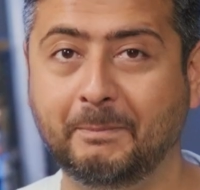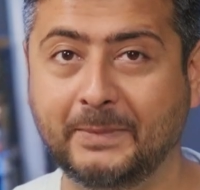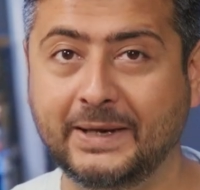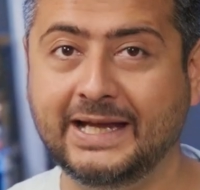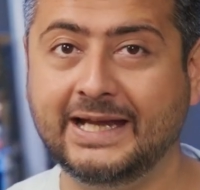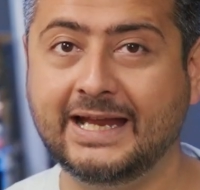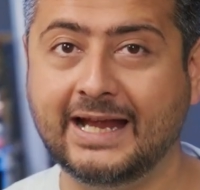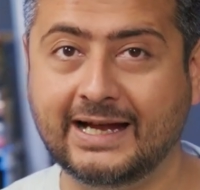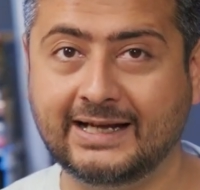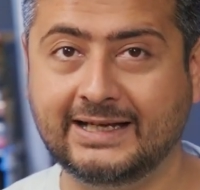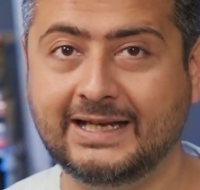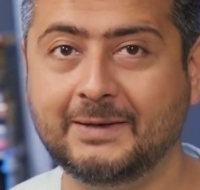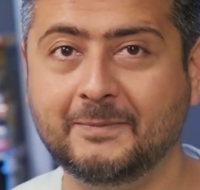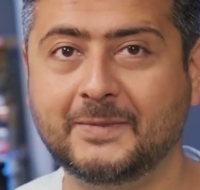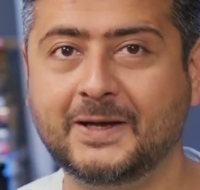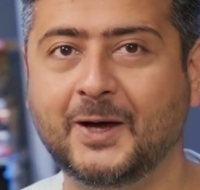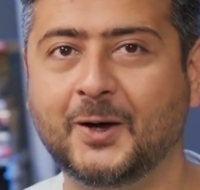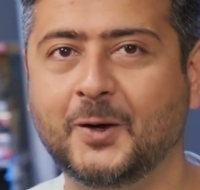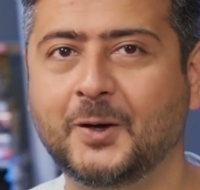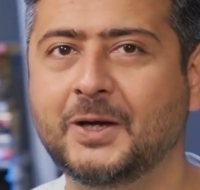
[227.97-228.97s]
media
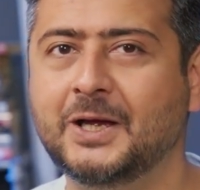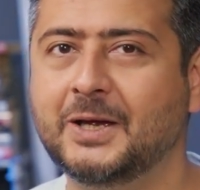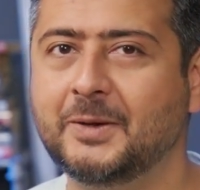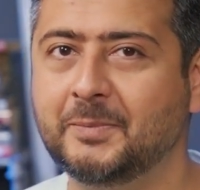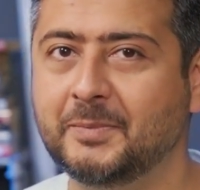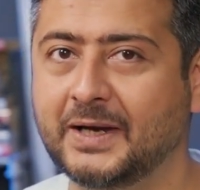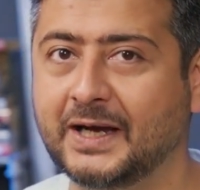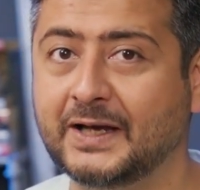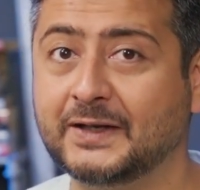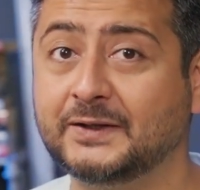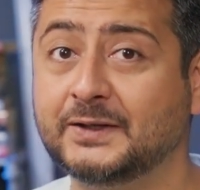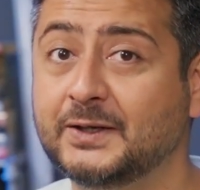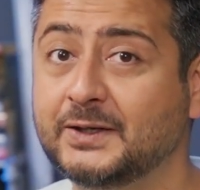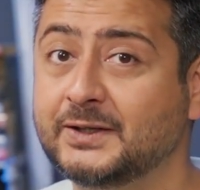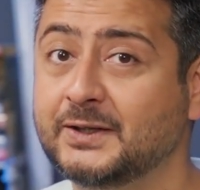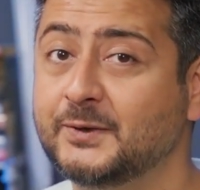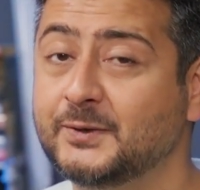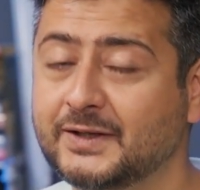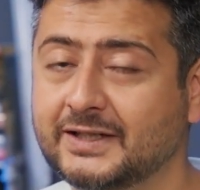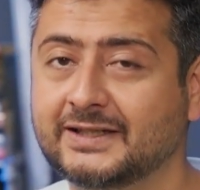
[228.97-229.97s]
team now because they're
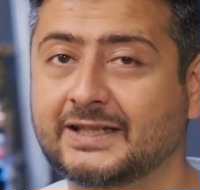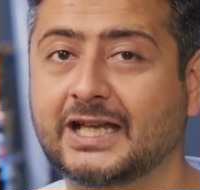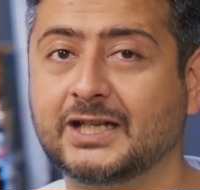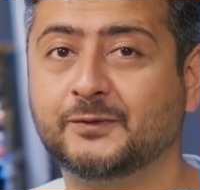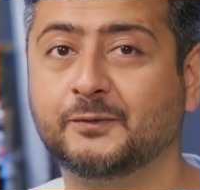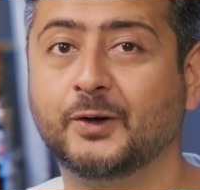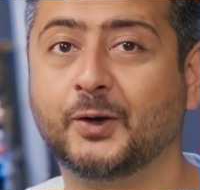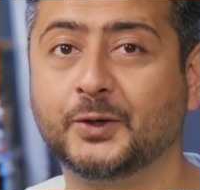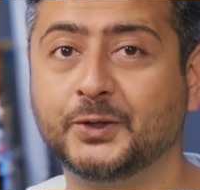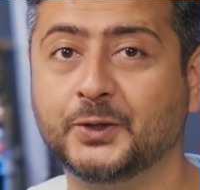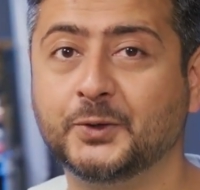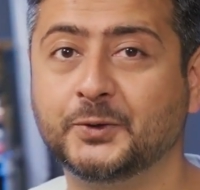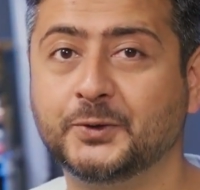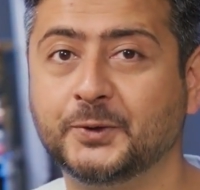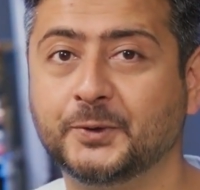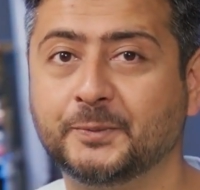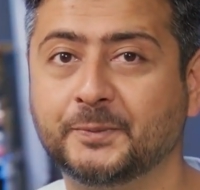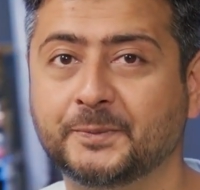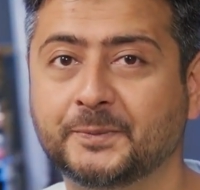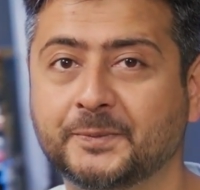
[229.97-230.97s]
so successful on
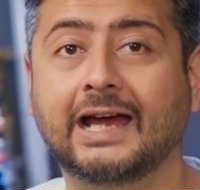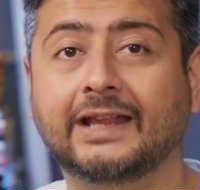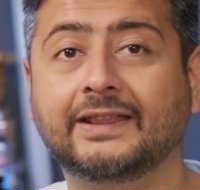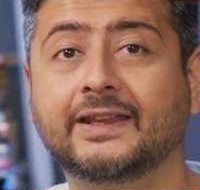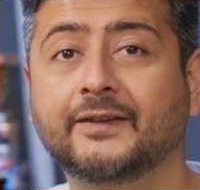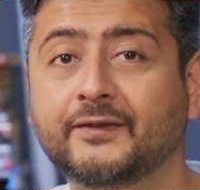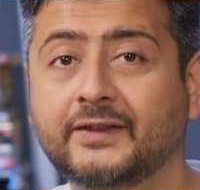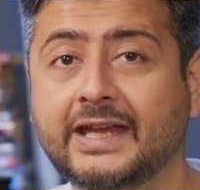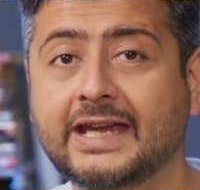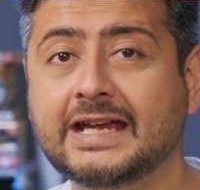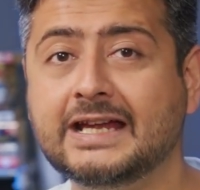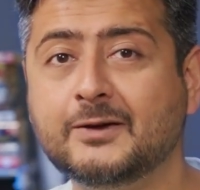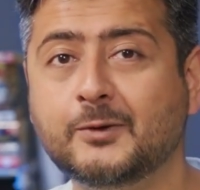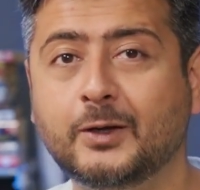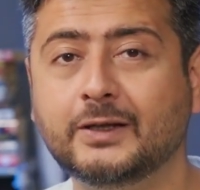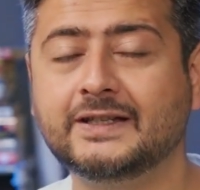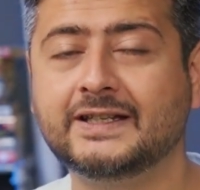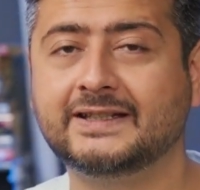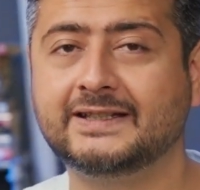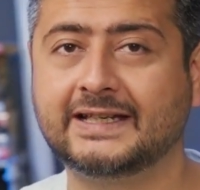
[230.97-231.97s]
YouTube. And they've taken
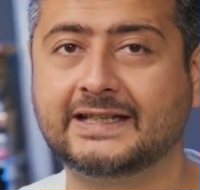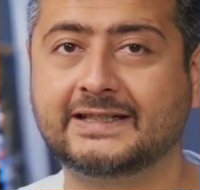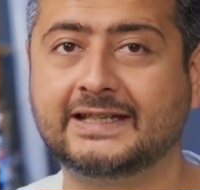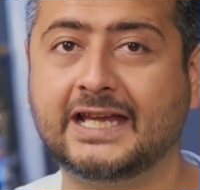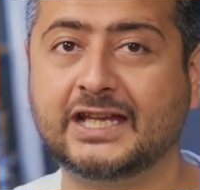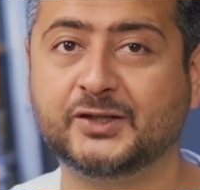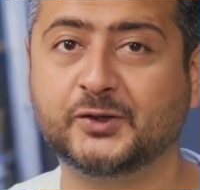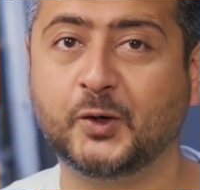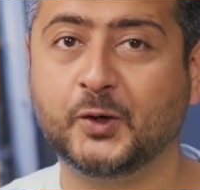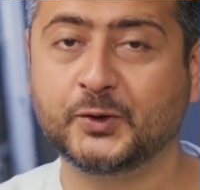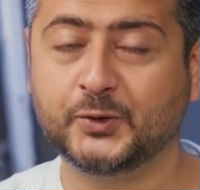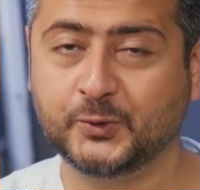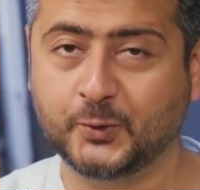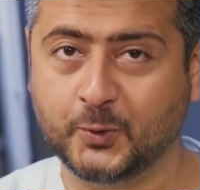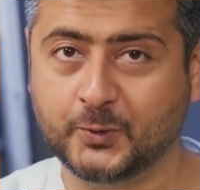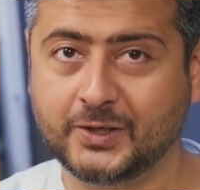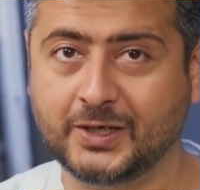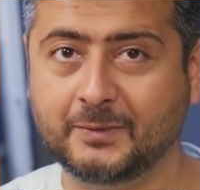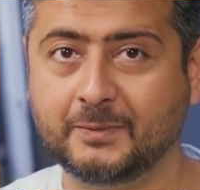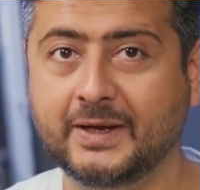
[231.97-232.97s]
all this success on
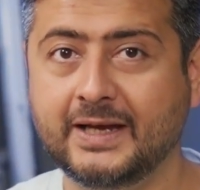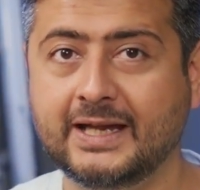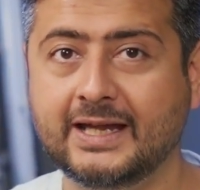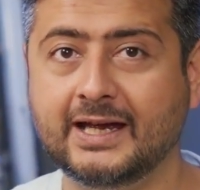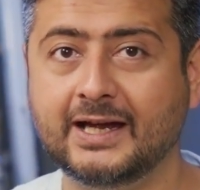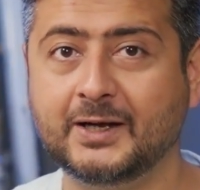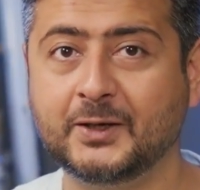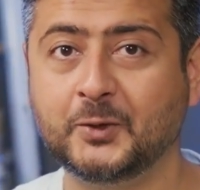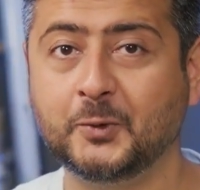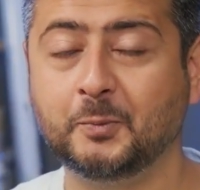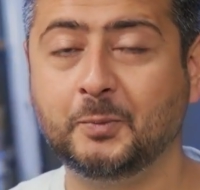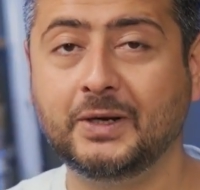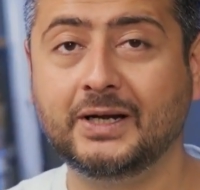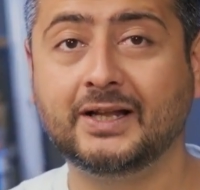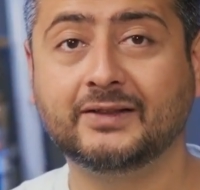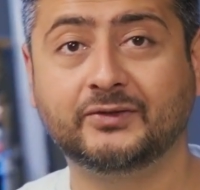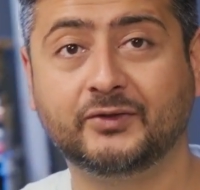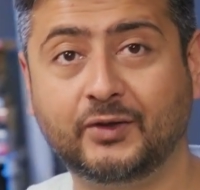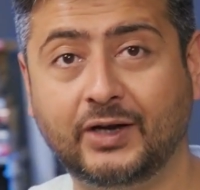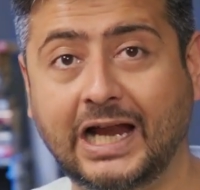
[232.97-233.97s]
social media to
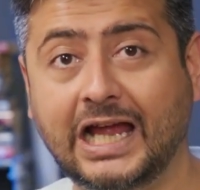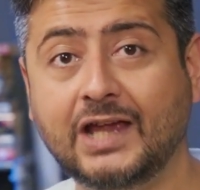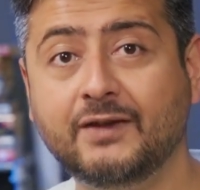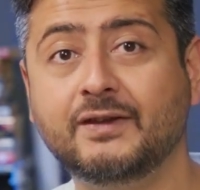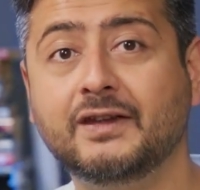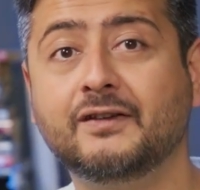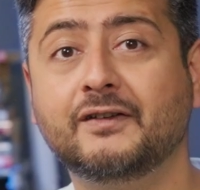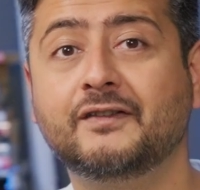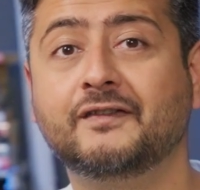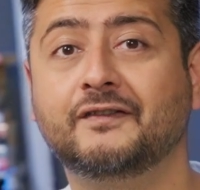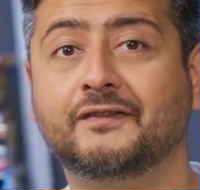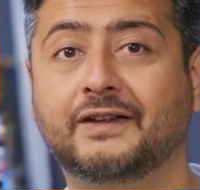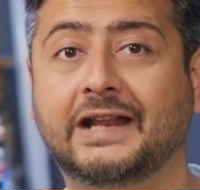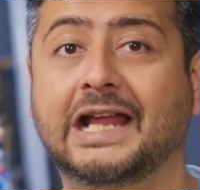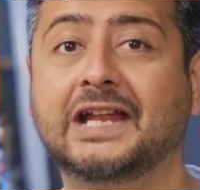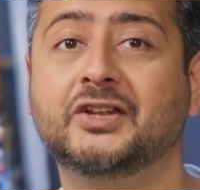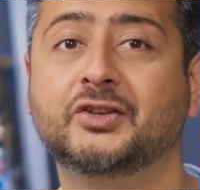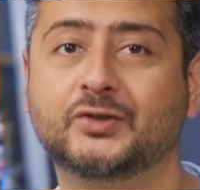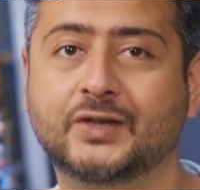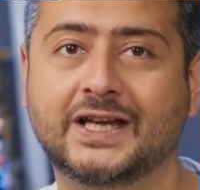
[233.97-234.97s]
build a thriving
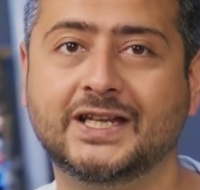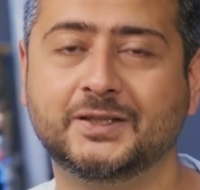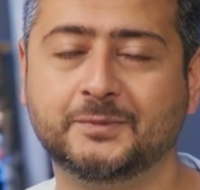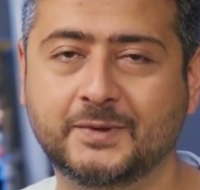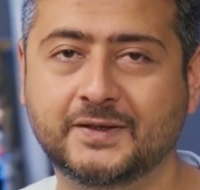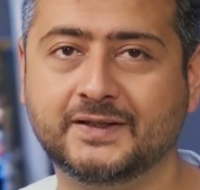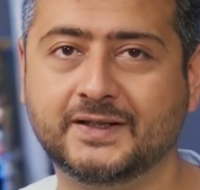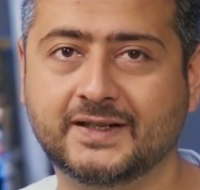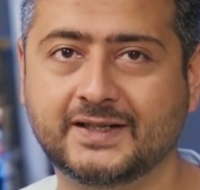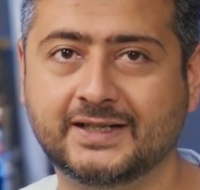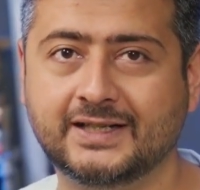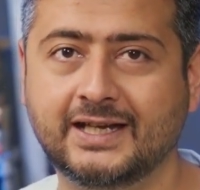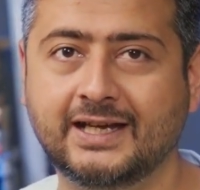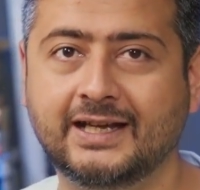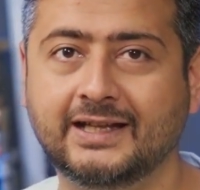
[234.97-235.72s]
franchise business.